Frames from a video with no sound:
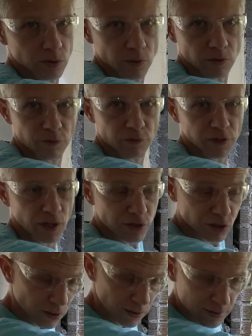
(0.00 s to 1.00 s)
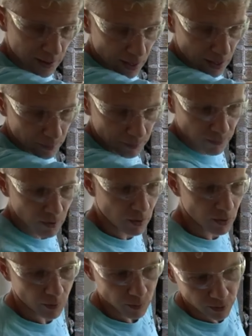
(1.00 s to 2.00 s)
flush on the top
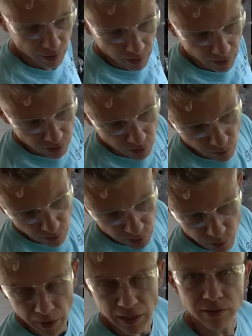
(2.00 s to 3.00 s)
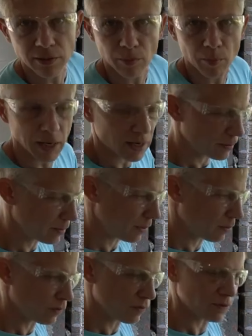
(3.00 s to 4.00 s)
with a 2-inch space on the bottom, and
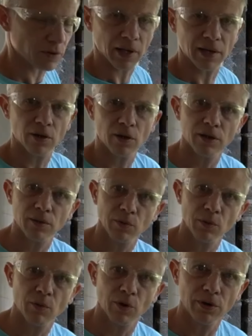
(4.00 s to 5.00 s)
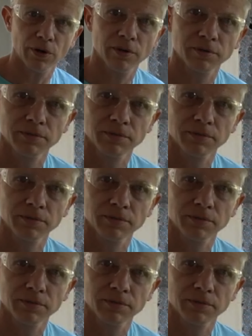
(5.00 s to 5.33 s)
then we'll fill that all in with mortar.